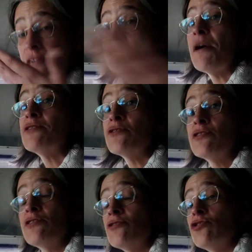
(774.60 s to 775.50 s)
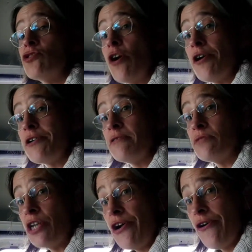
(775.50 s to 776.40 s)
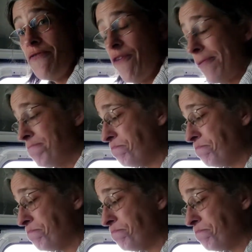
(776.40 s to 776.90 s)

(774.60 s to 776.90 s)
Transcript: especially since Sean himself